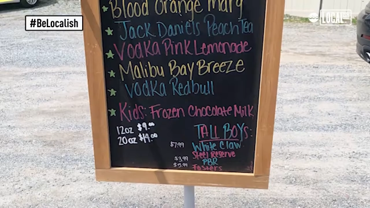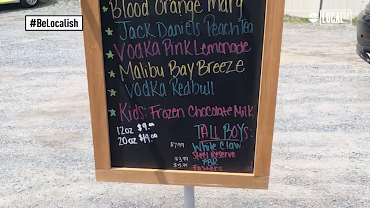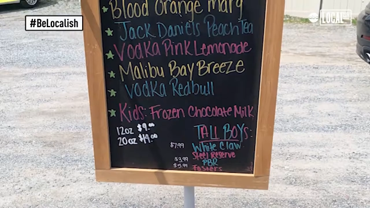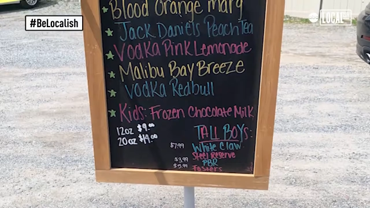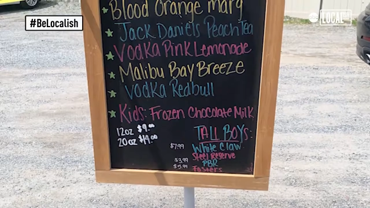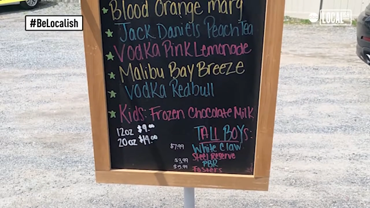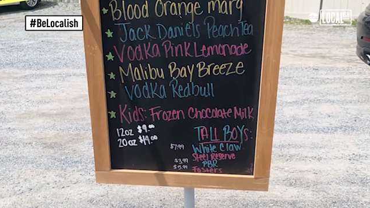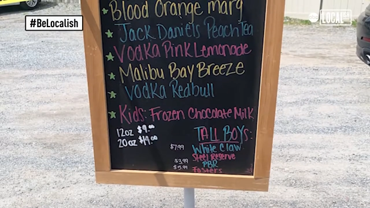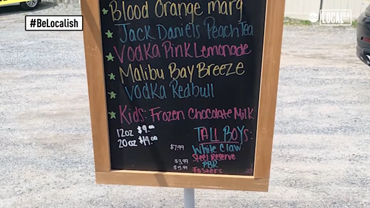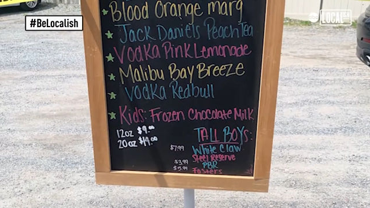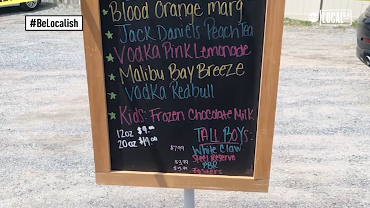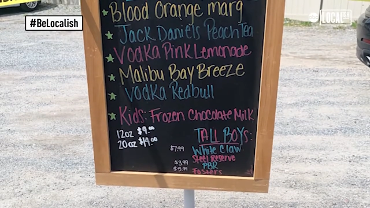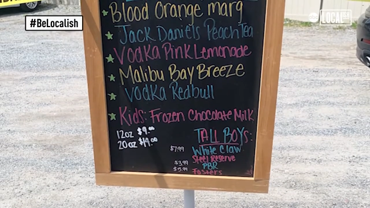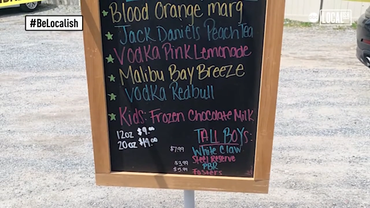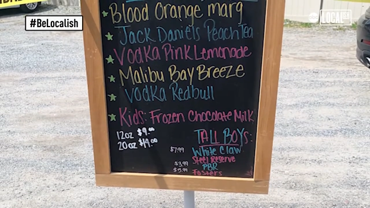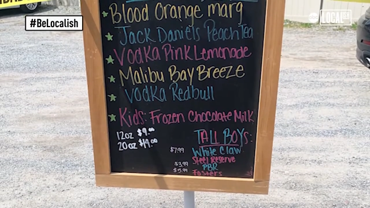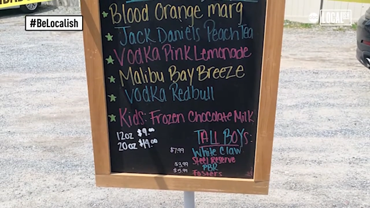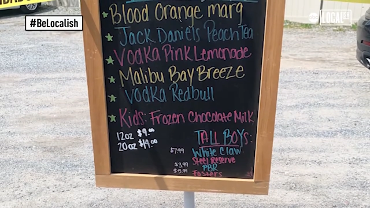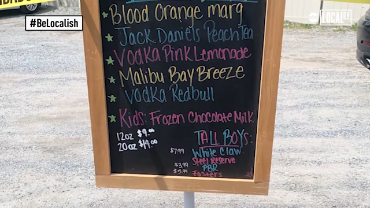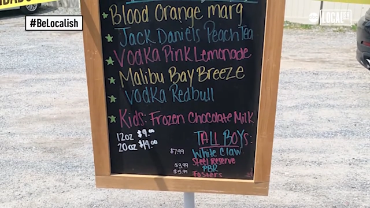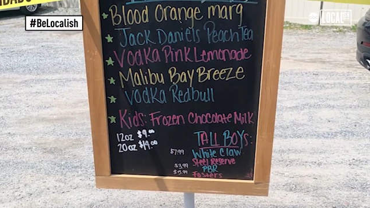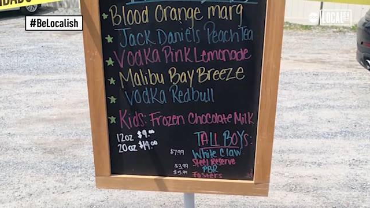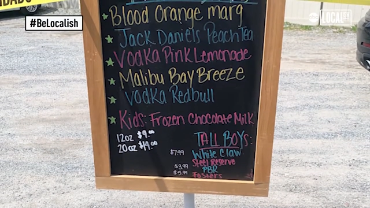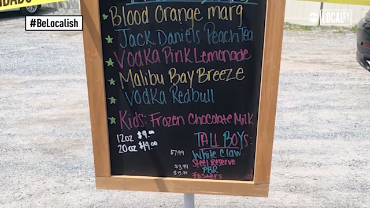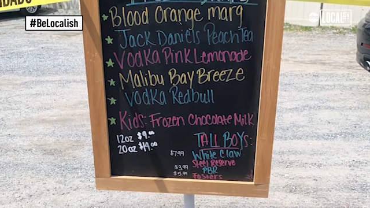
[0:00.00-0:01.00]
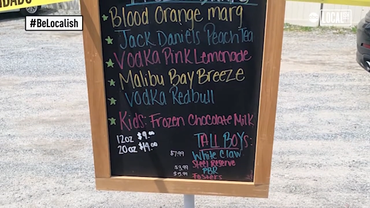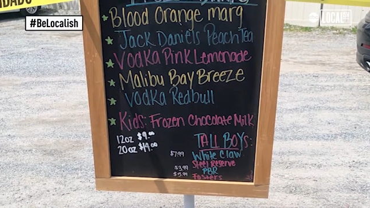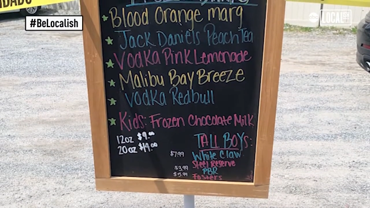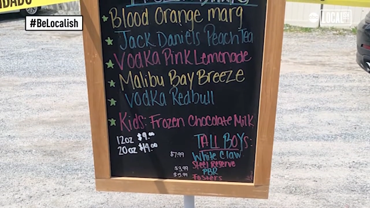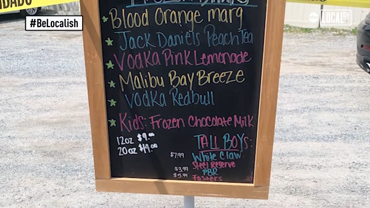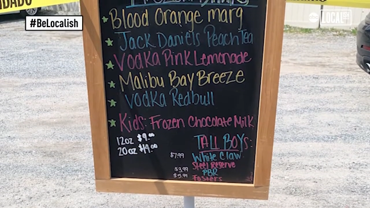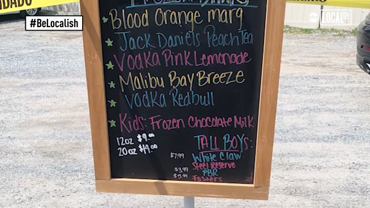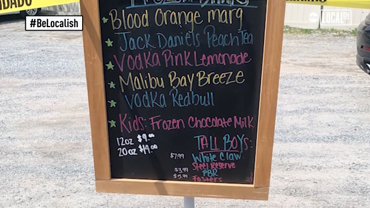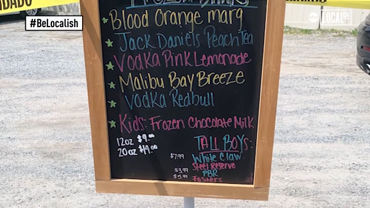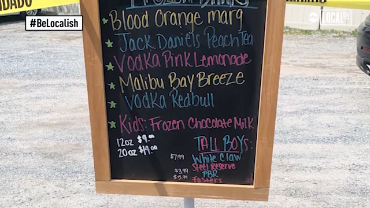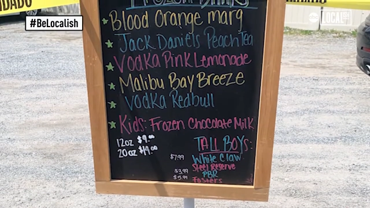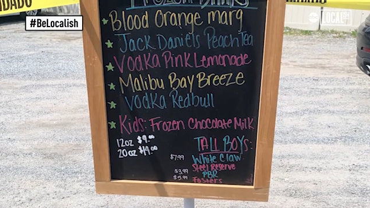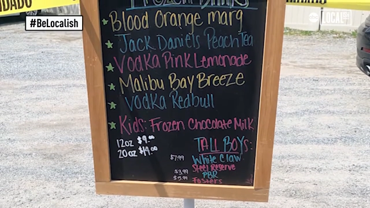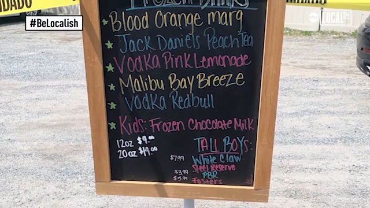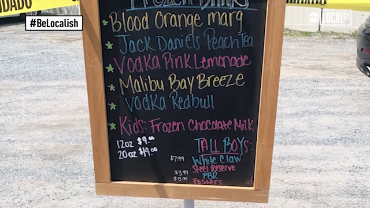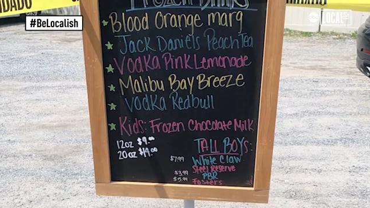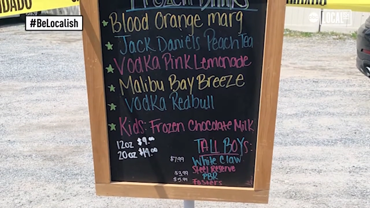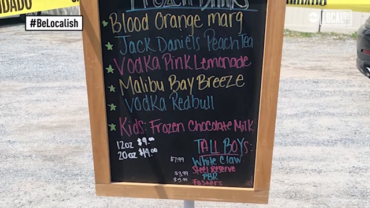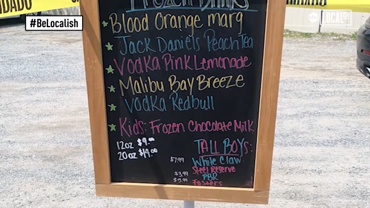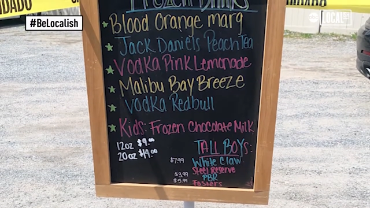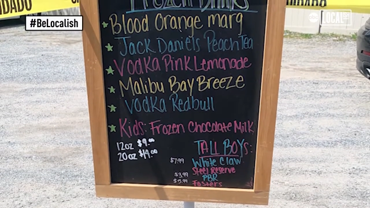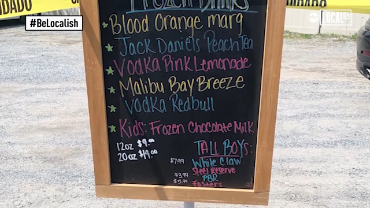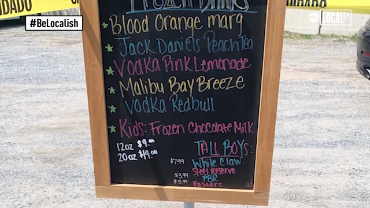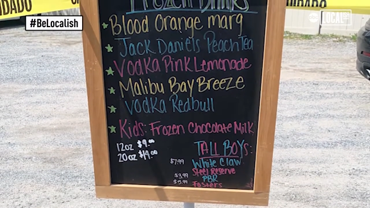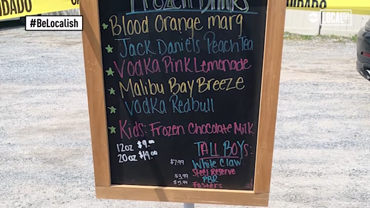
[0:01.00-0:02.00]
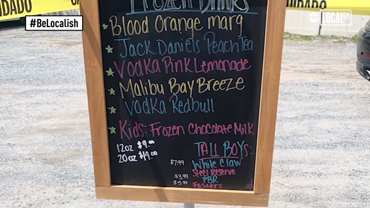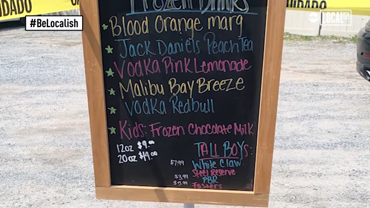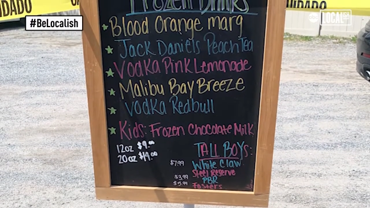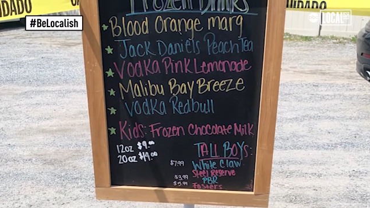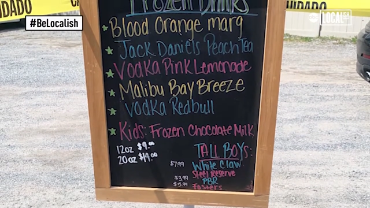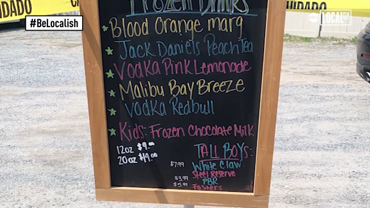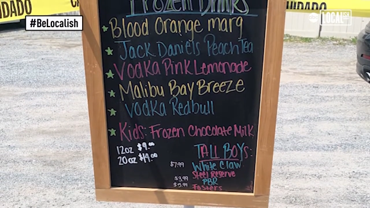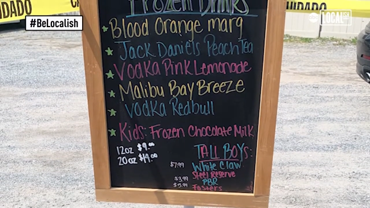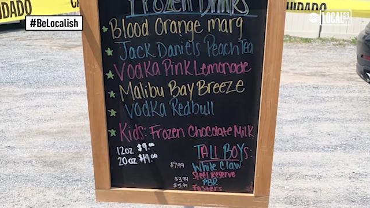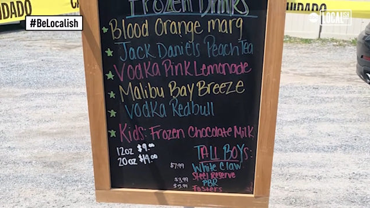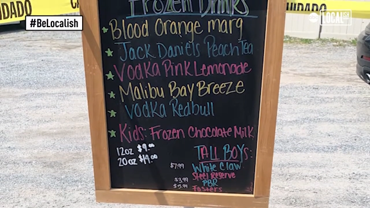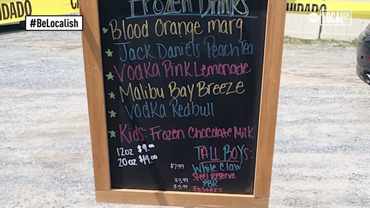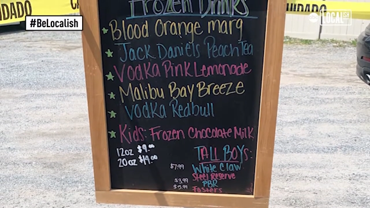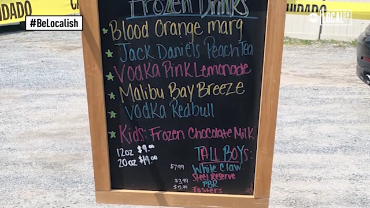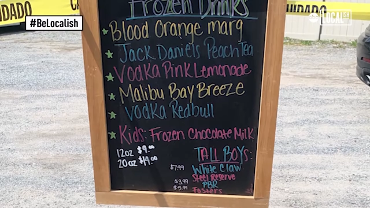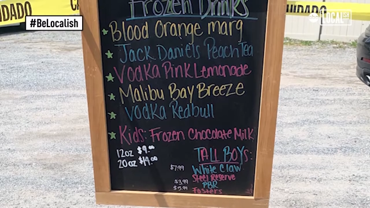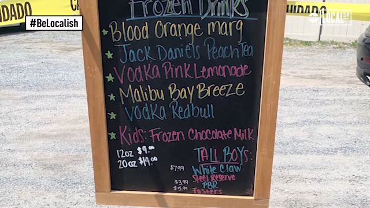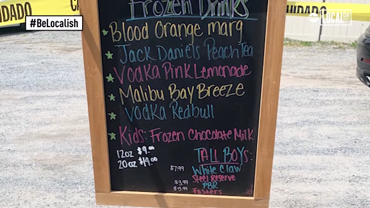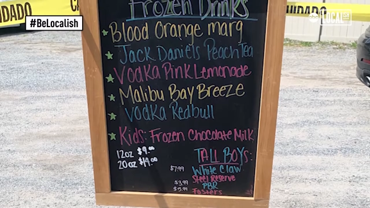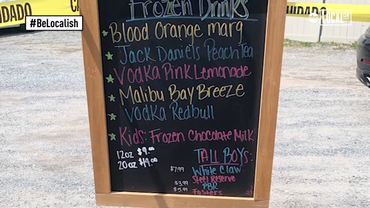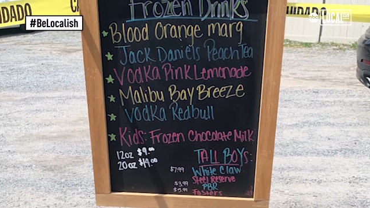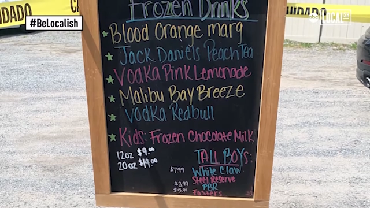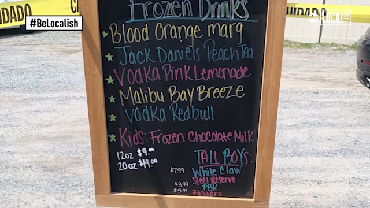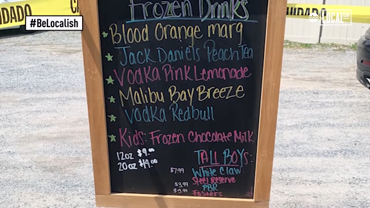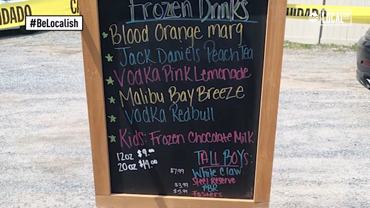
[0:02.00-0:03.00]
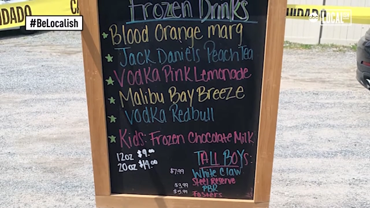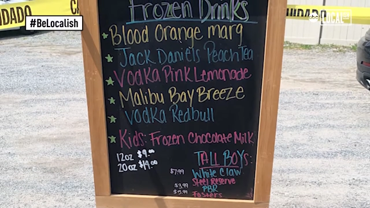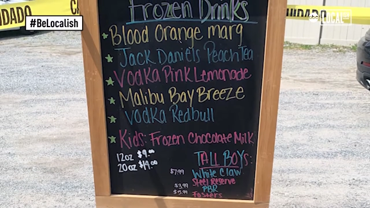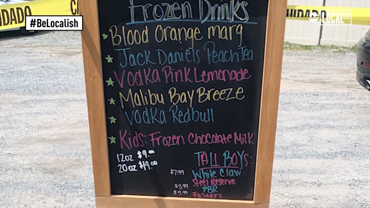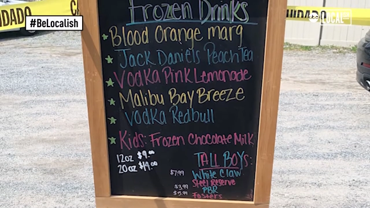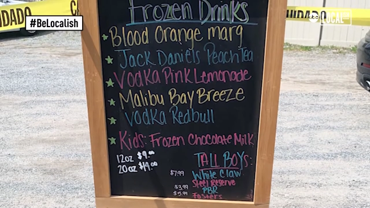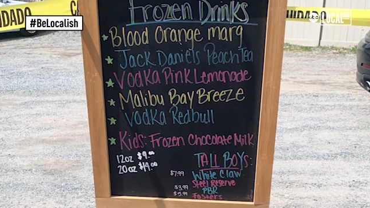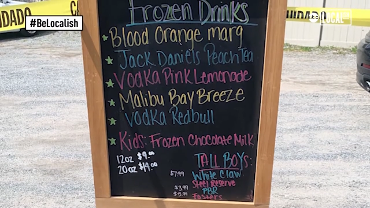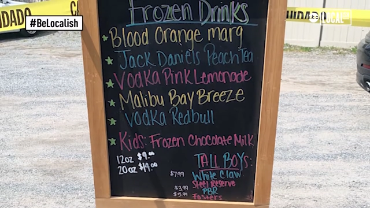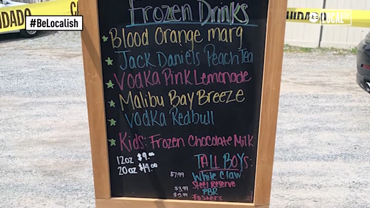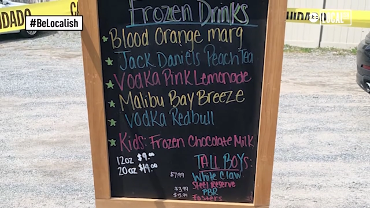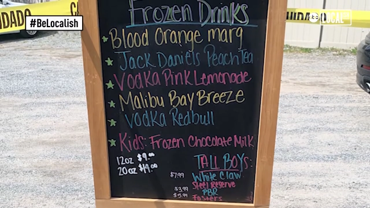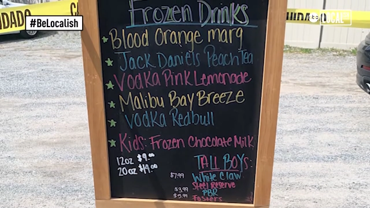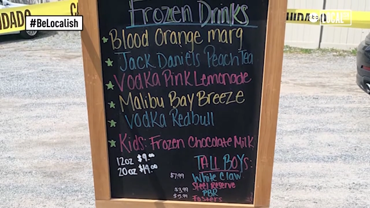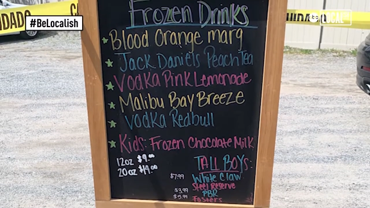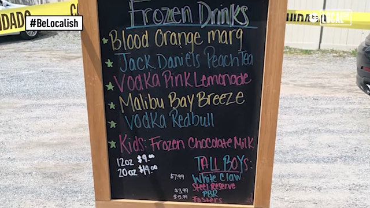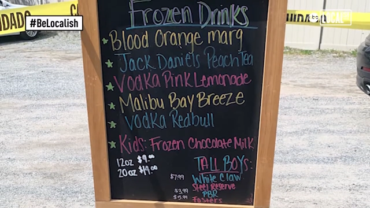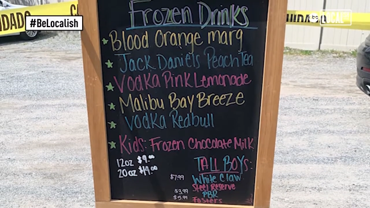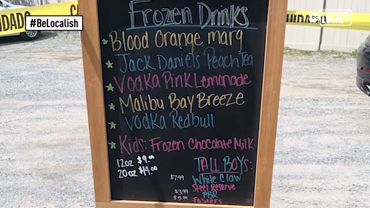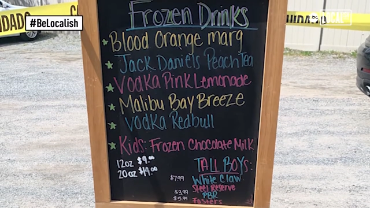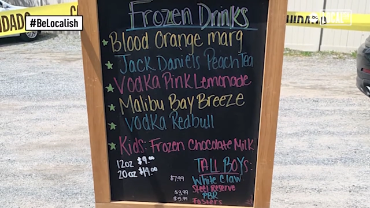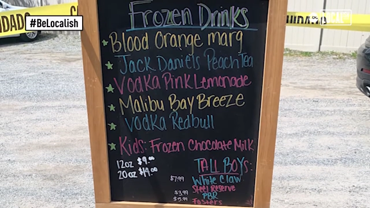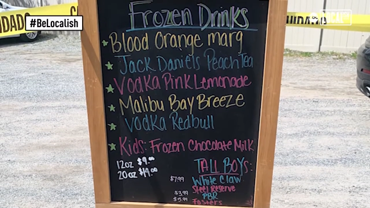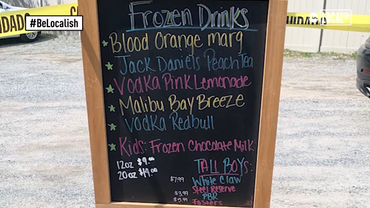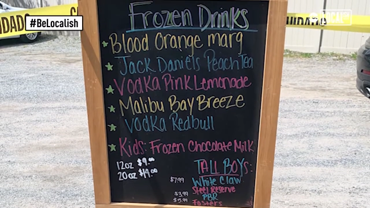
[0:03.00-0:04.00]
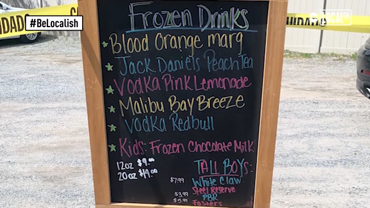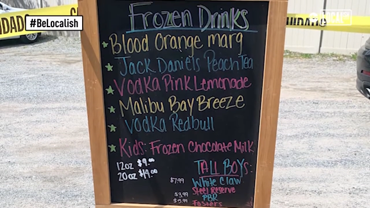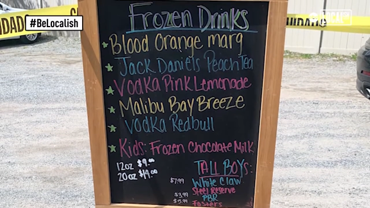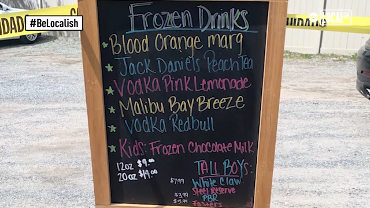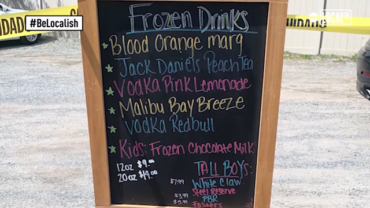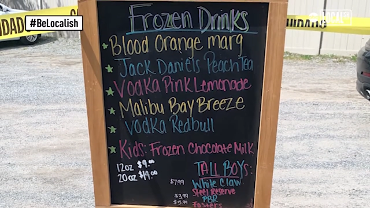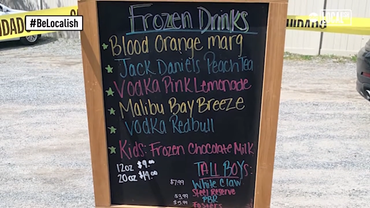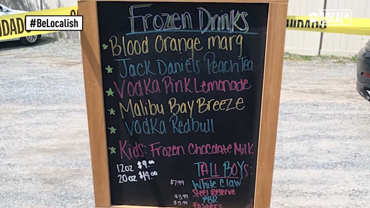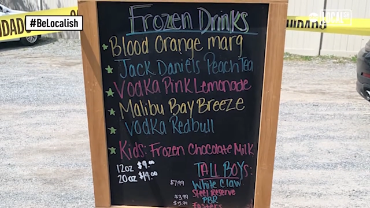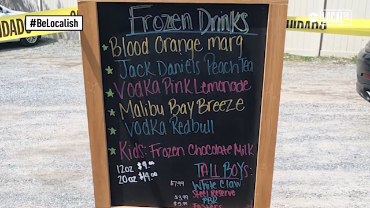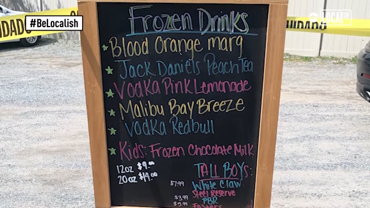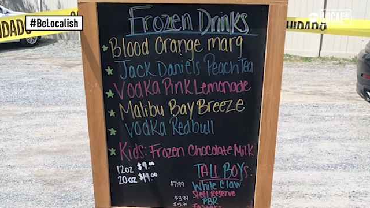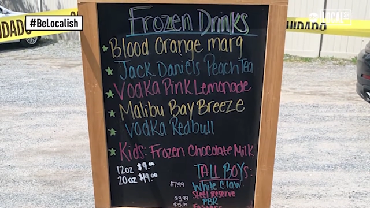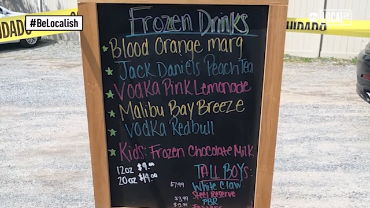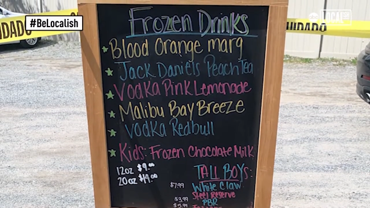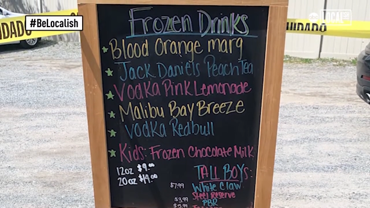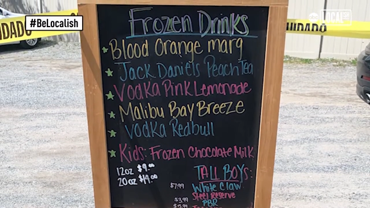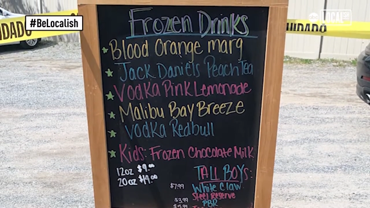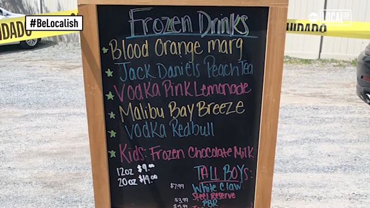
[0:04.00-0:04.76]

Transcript: (no speaker visible)